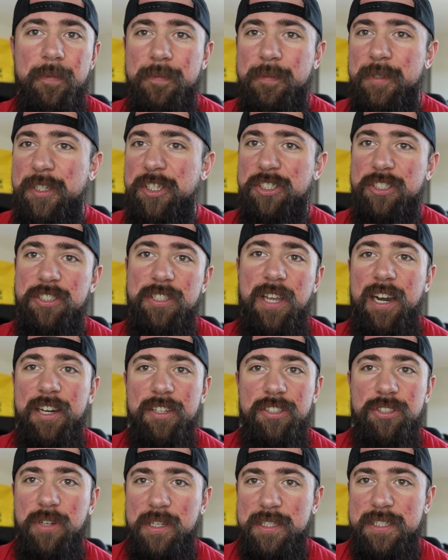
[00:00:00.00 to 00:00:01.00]
We just kind
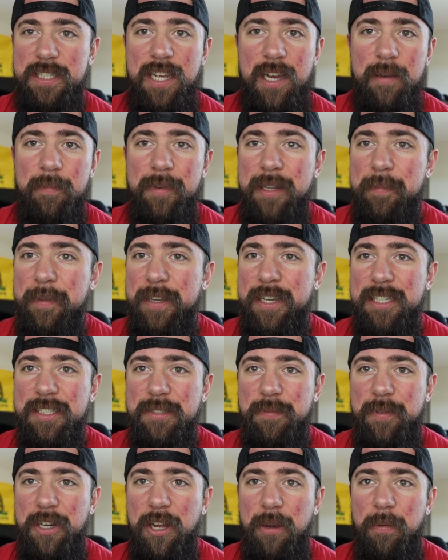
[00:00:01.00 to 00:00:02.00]
of trust the company
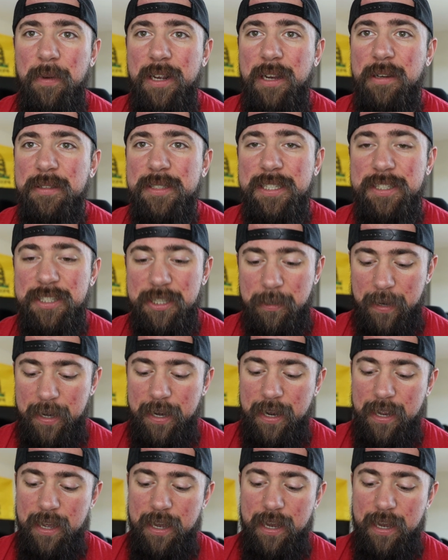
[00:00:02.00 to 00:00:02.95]
because we know what goes into it.